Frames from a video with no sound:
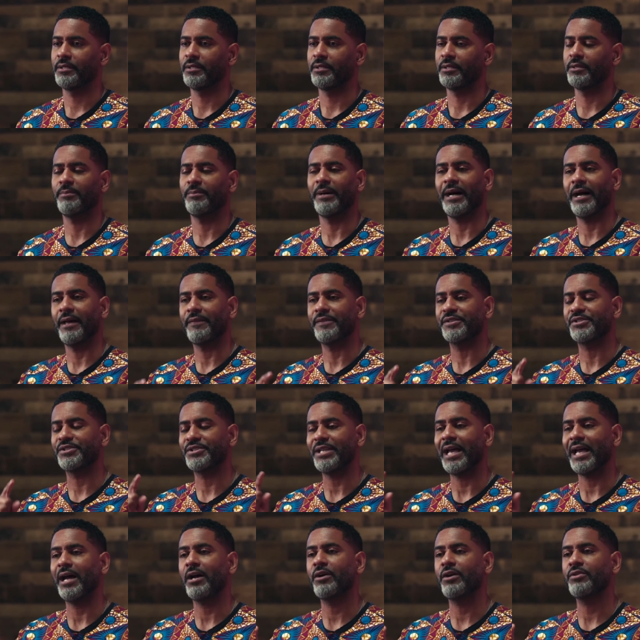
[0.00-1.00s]
by the
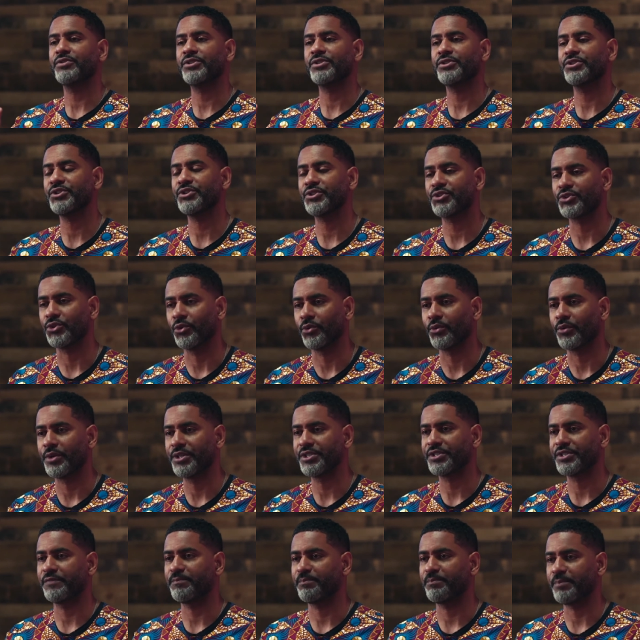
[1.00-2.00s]
sounds and the
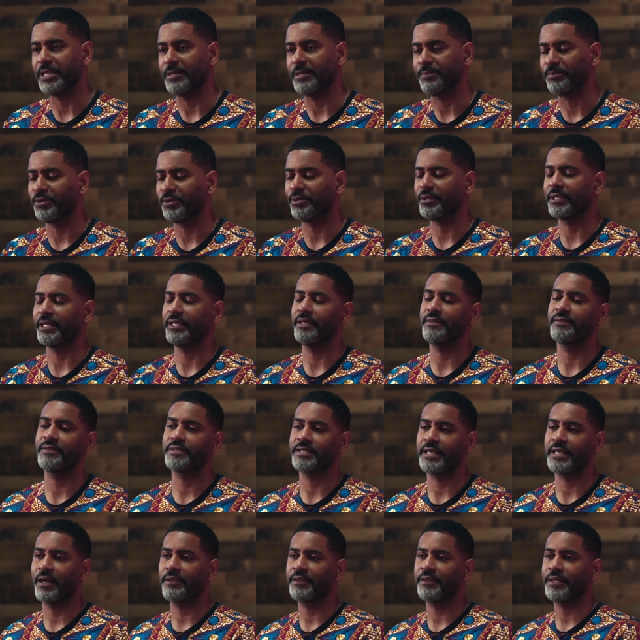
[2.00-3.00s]
stories of people in
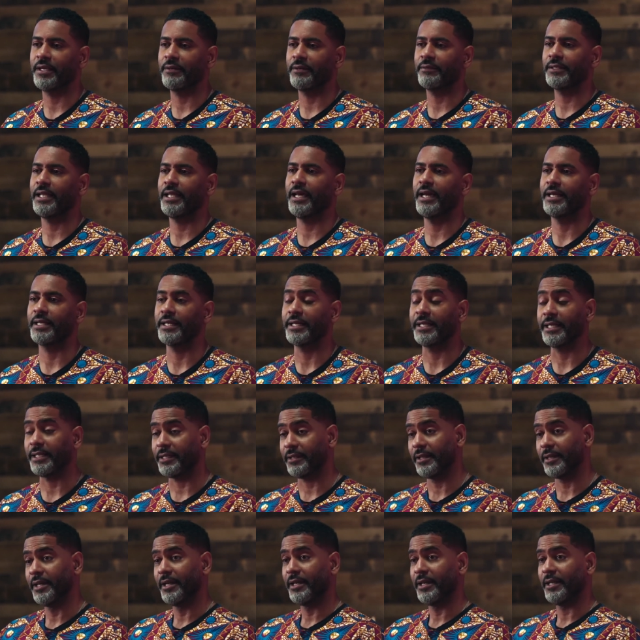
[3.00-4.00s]
South Carolina.
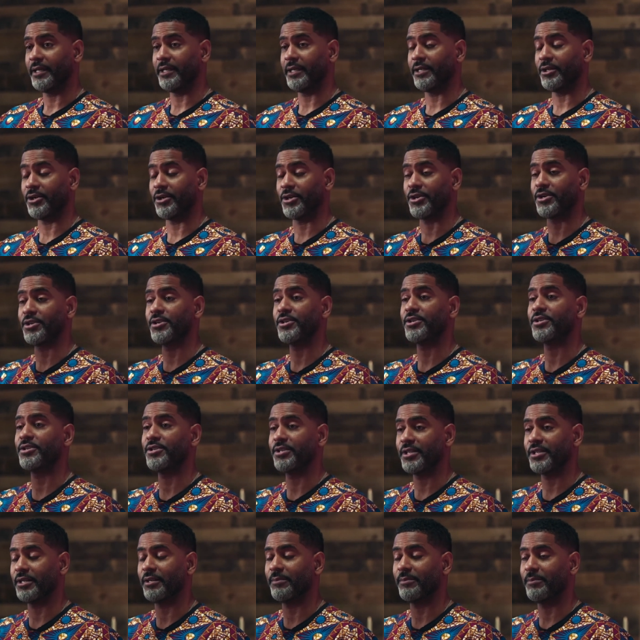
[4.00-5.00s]
He
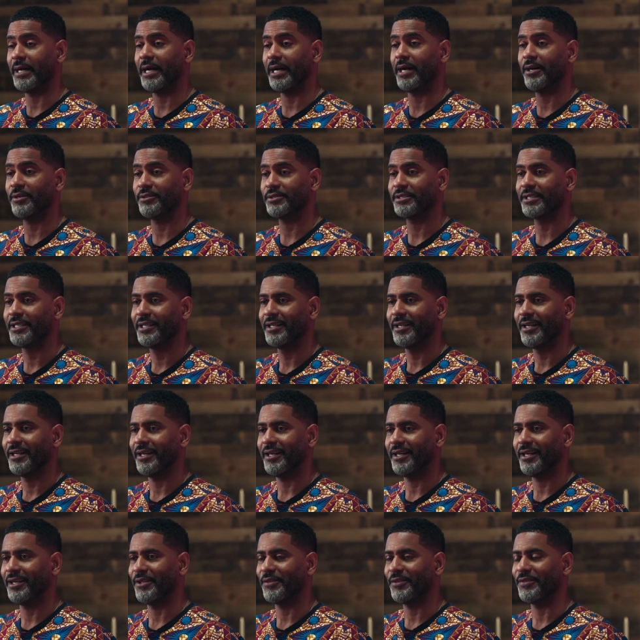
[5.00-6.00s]
heard about
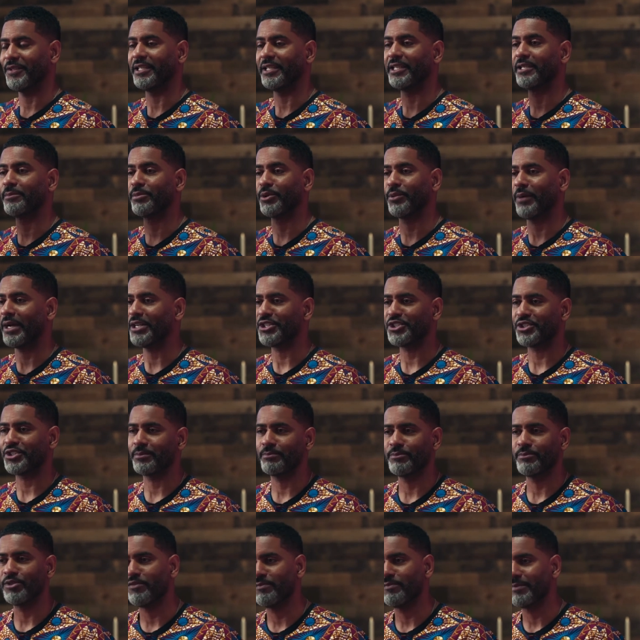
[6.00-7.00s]
the liberation
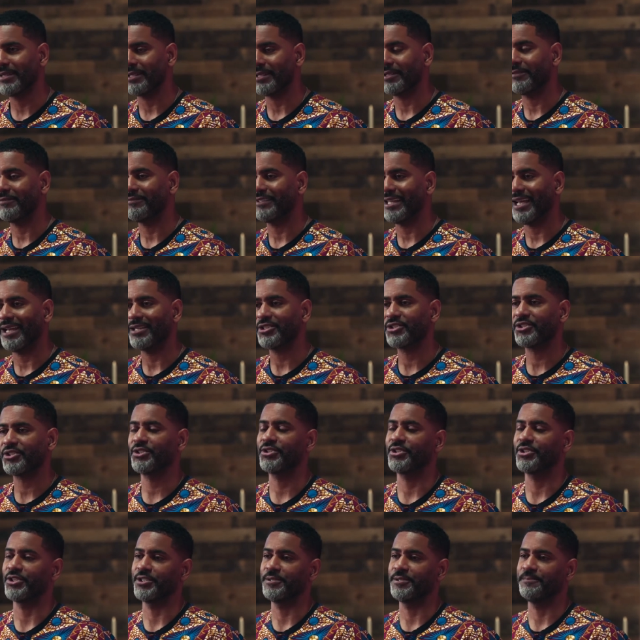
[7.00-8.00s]
movement of Nat
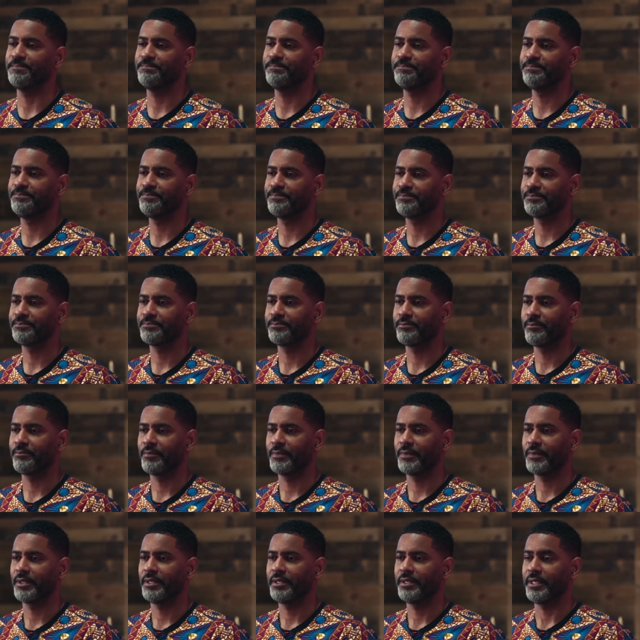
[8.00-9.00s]
Turner.
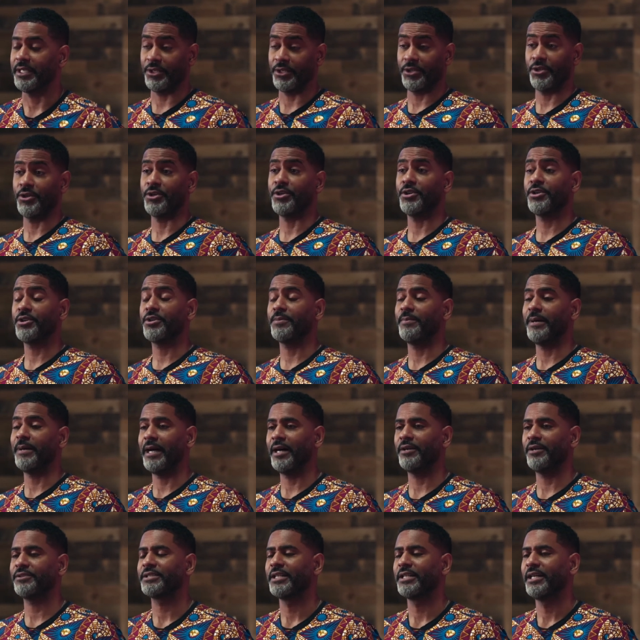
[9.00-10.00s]
He had heard
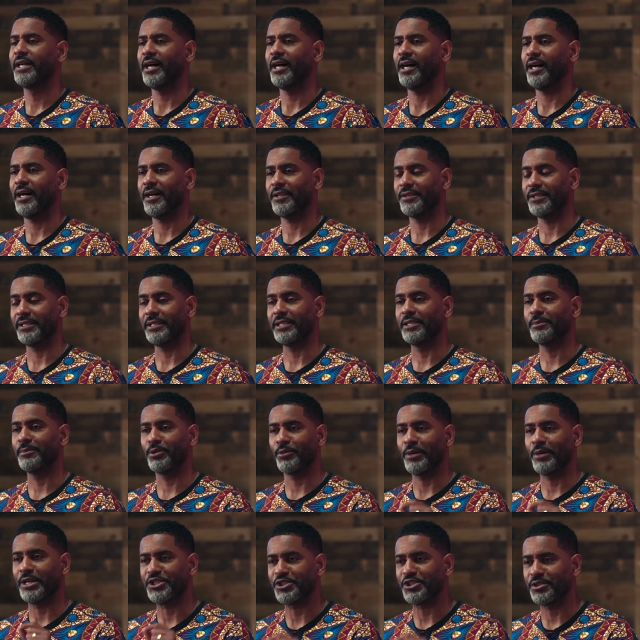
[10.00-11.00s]
about the
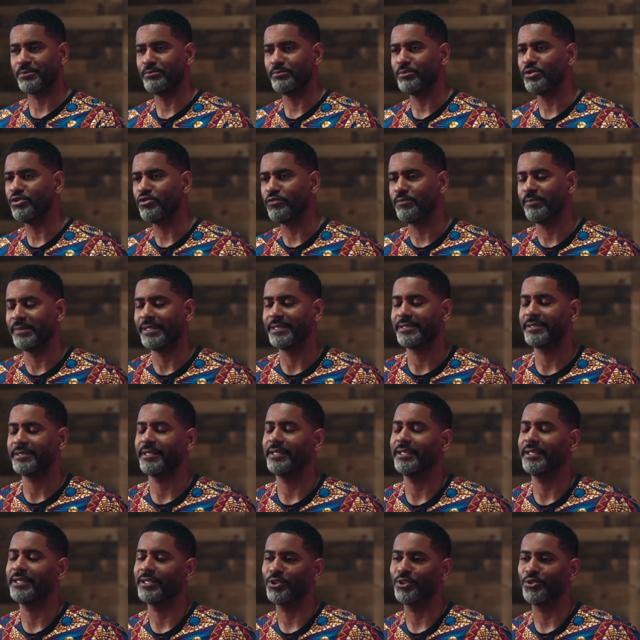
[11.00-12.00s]
liberation movement
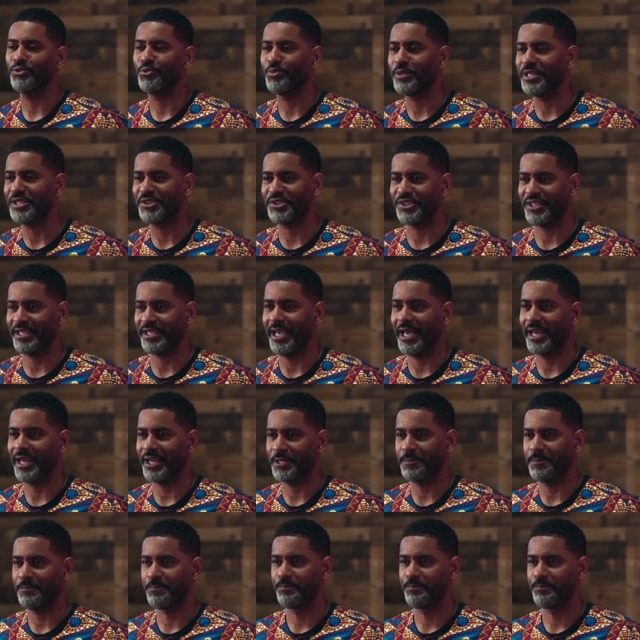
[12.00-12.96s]
in Louisiana,